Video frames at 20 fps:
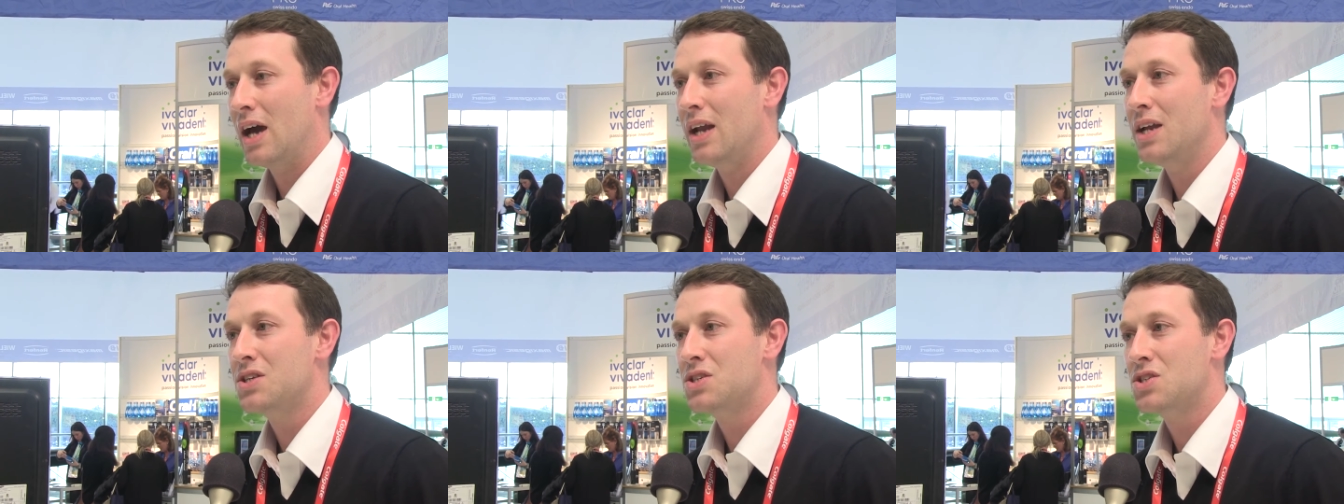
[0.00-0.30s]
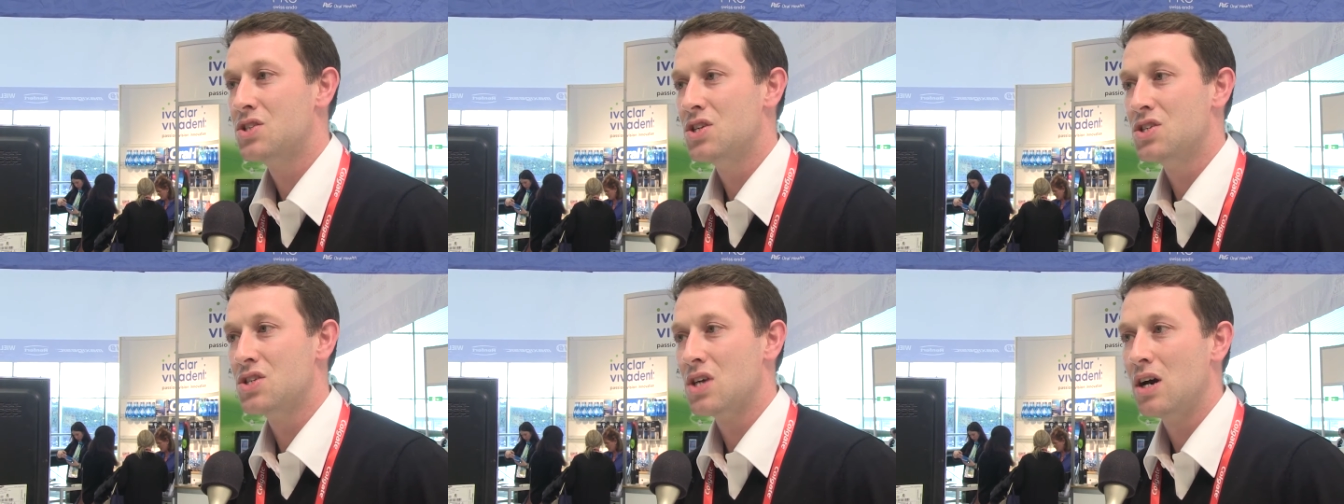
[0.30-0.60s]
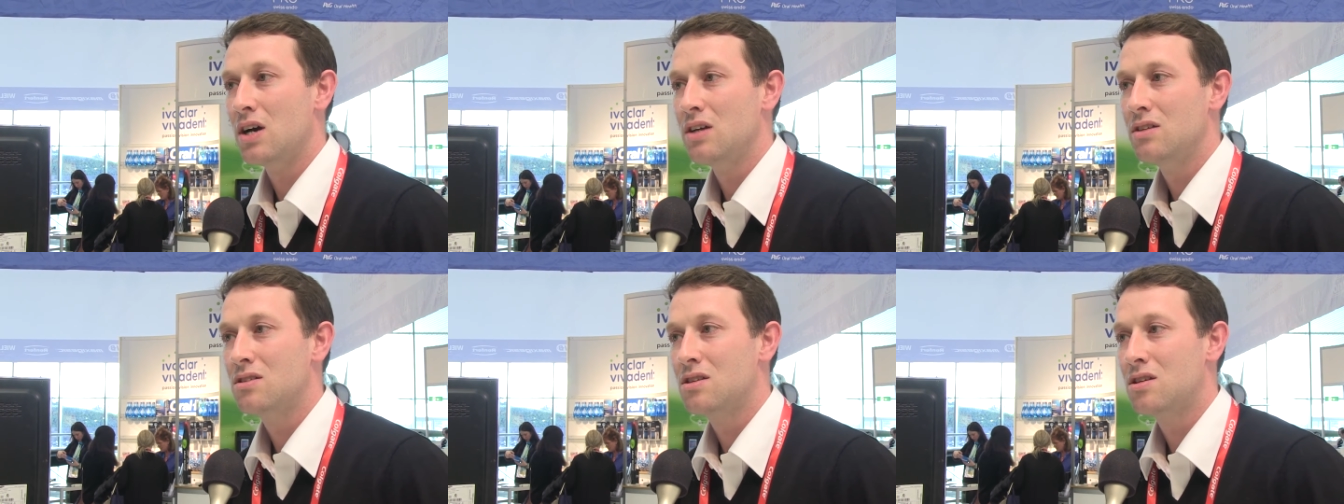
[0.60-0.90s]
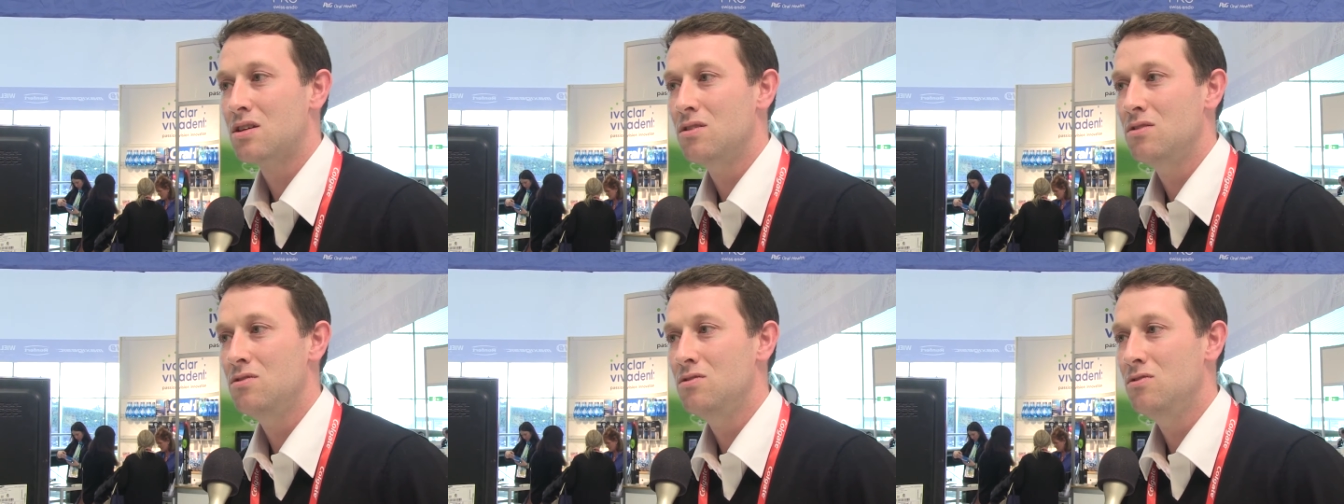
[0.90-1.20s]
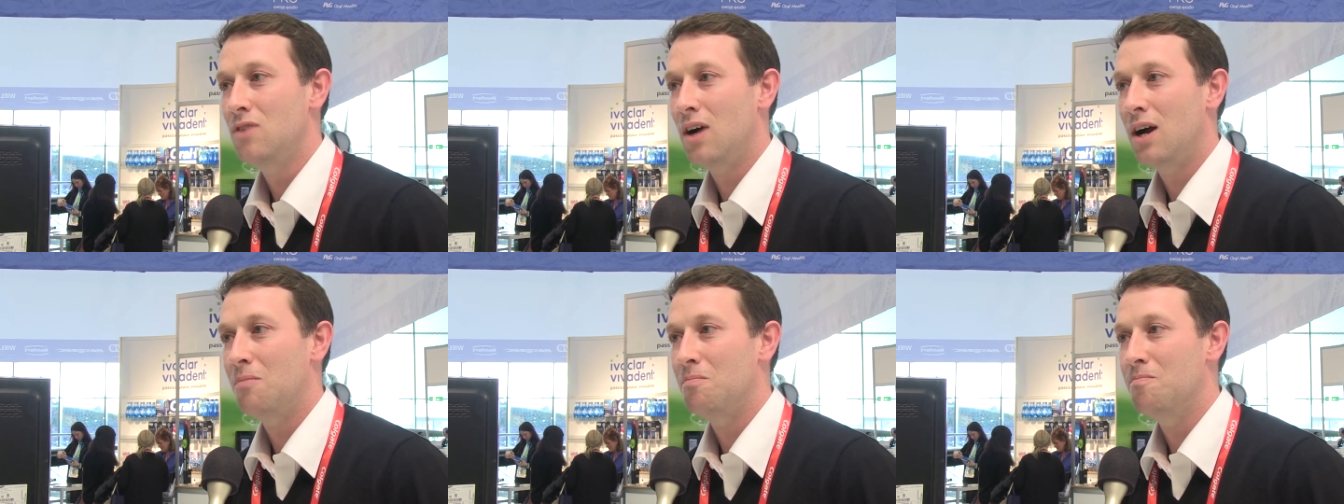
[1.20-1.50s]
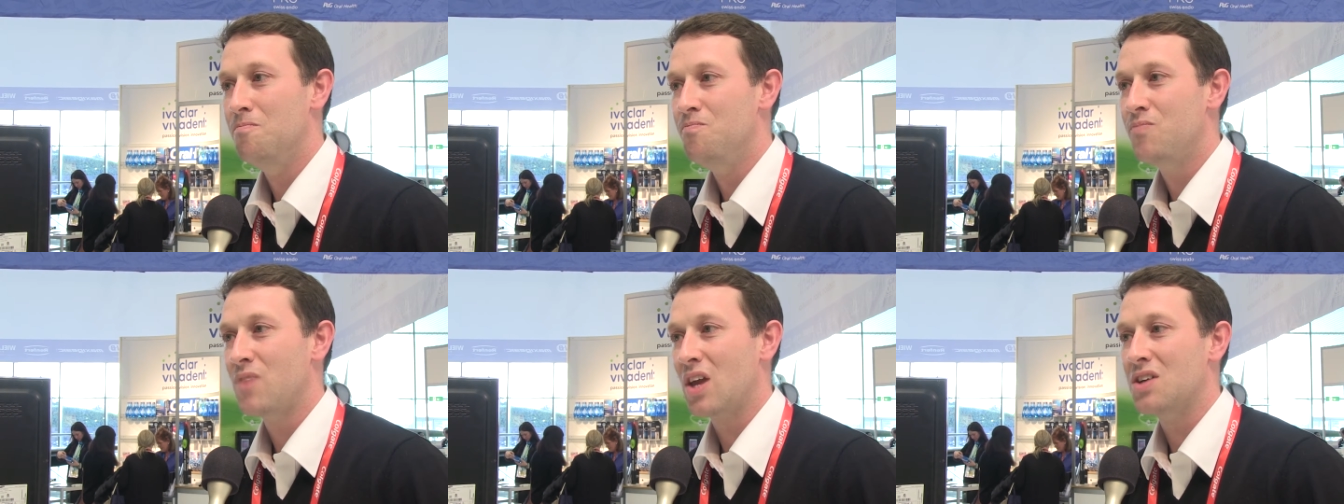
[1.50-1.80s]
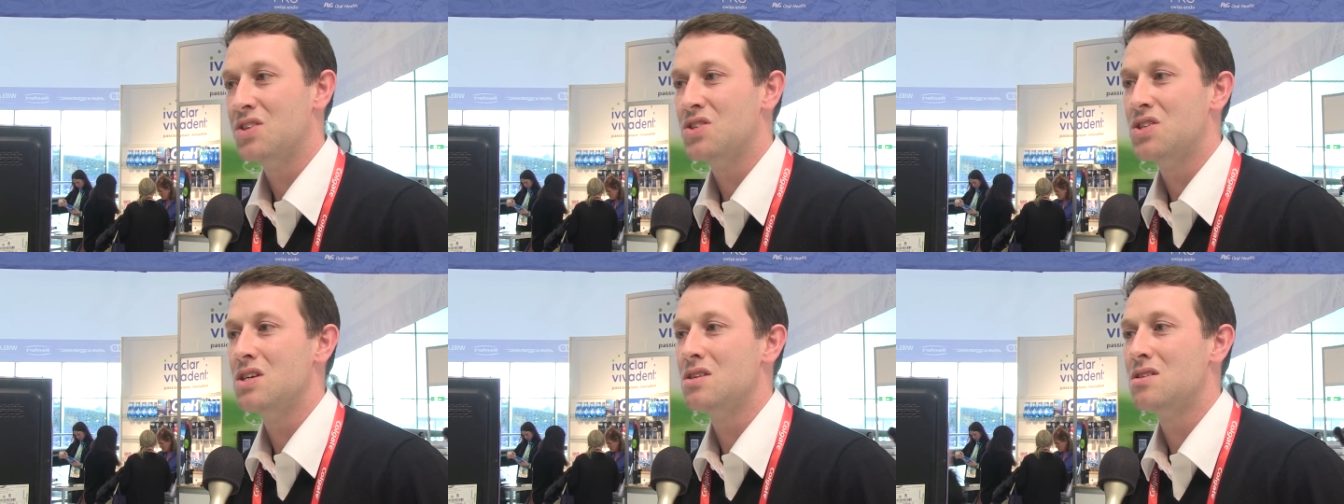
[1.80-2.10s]
and it's designed to um,
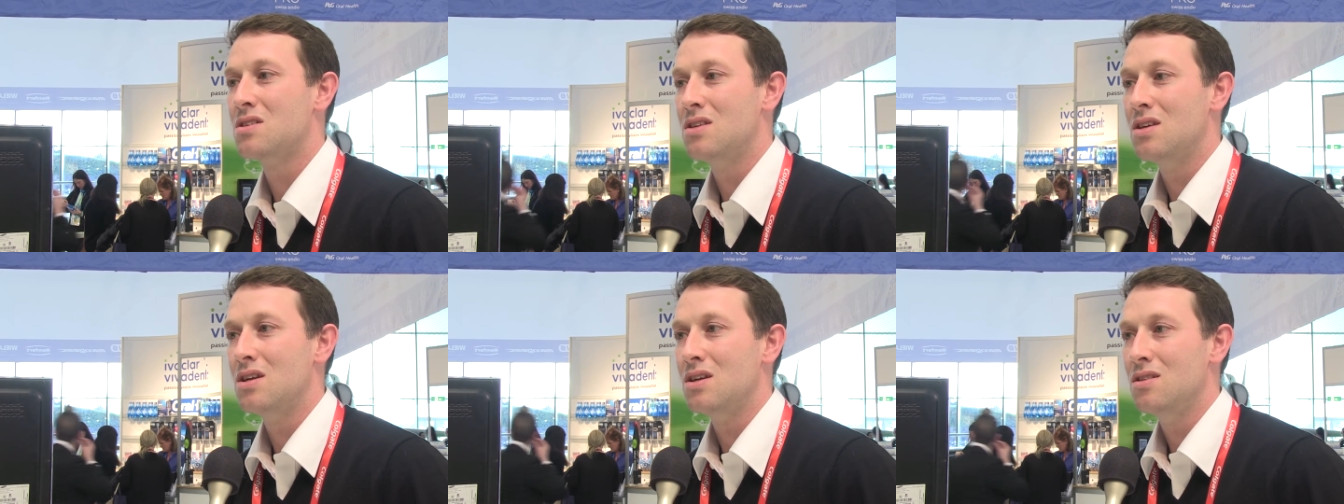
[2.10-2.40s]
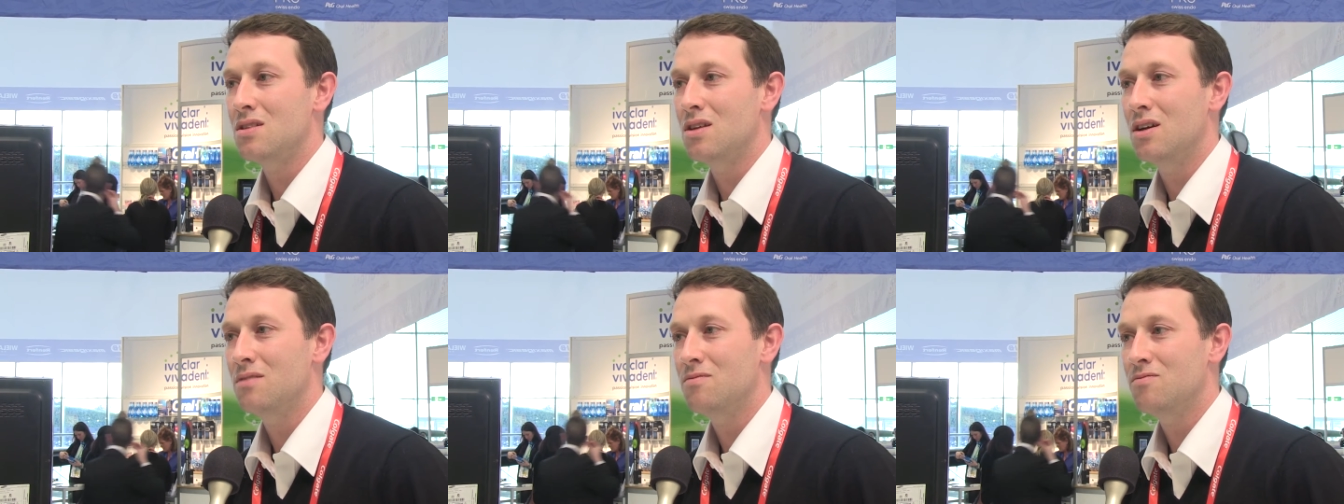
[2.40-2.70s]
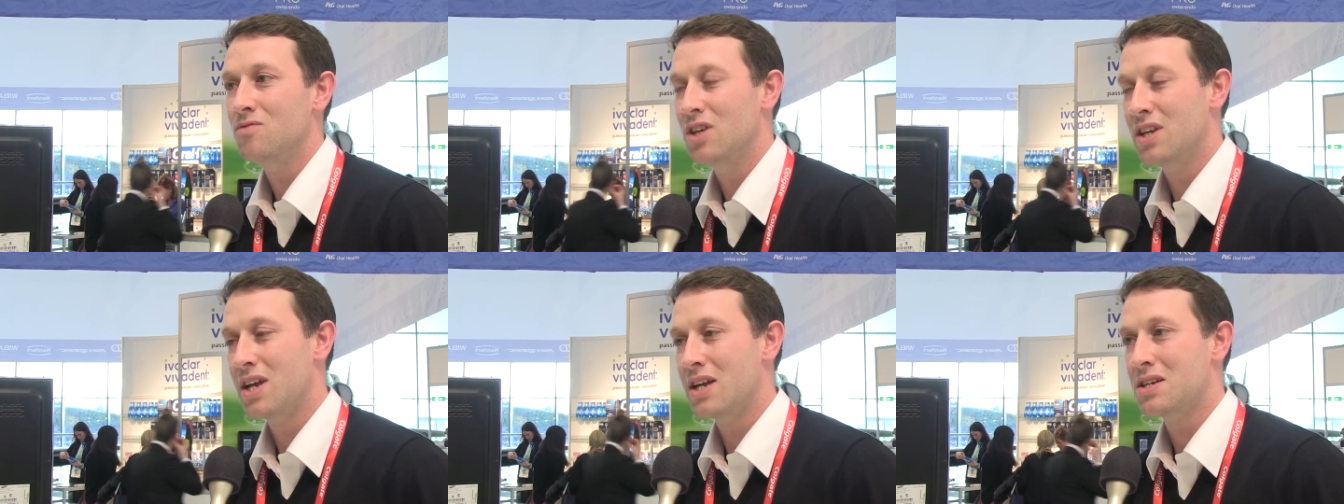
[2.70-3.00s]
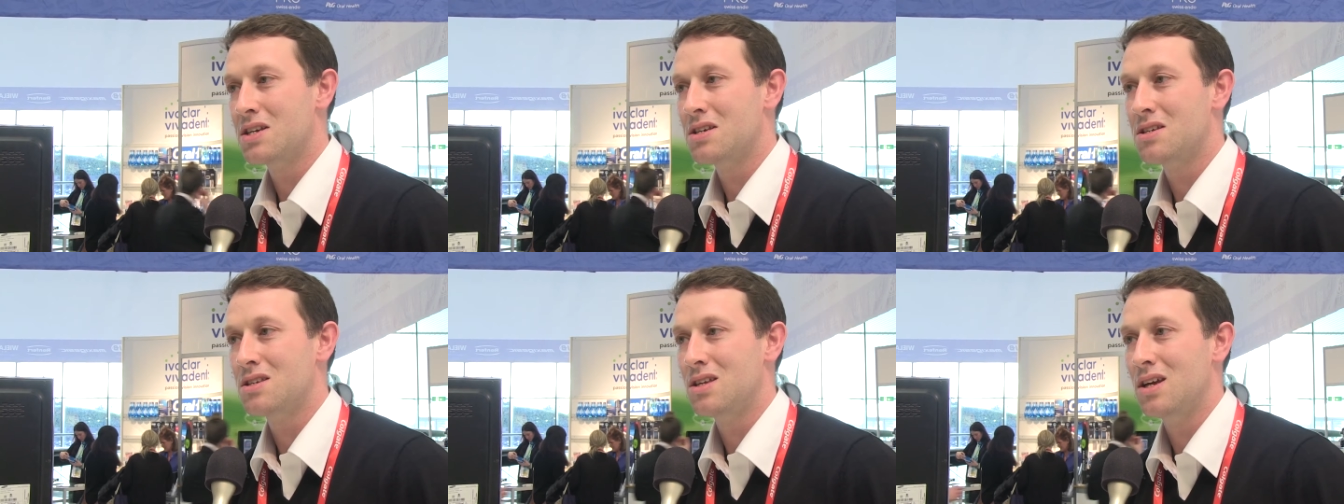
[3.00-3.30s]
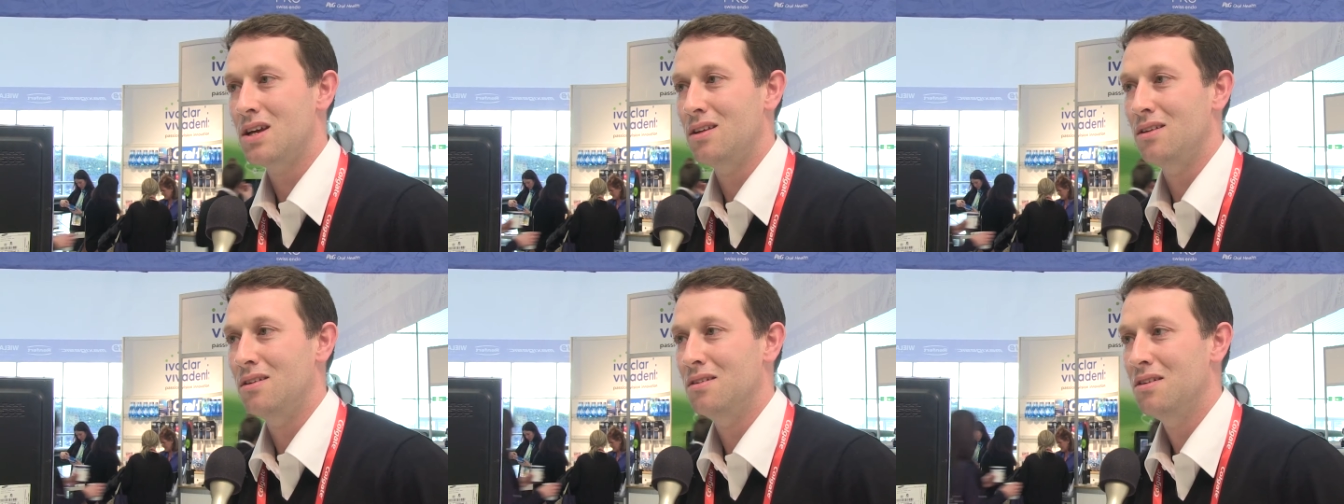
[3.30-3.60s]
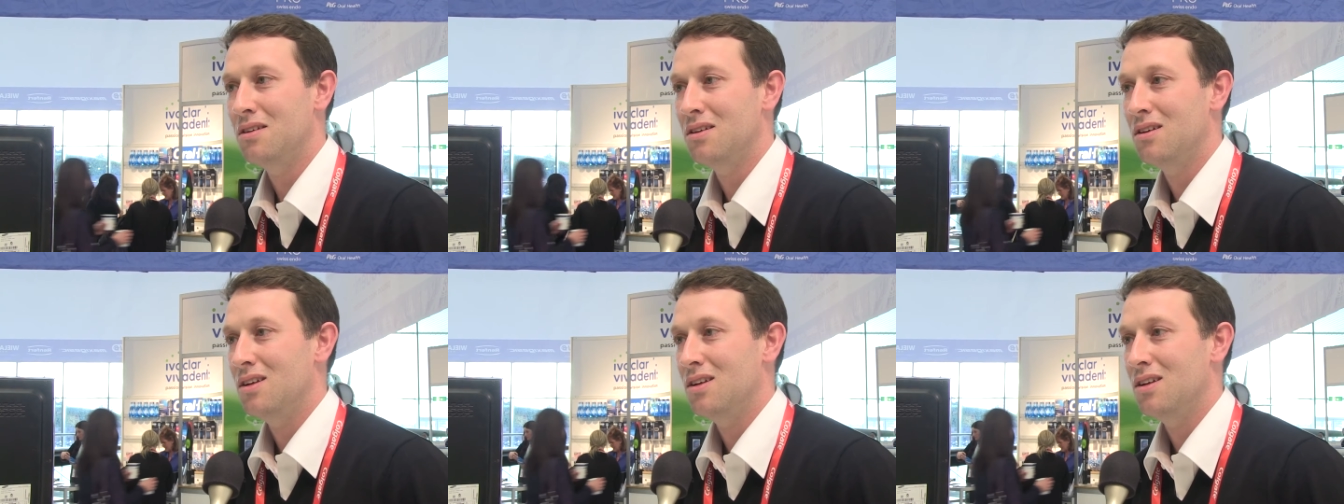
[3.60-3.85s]
assist the, the, the, dentist in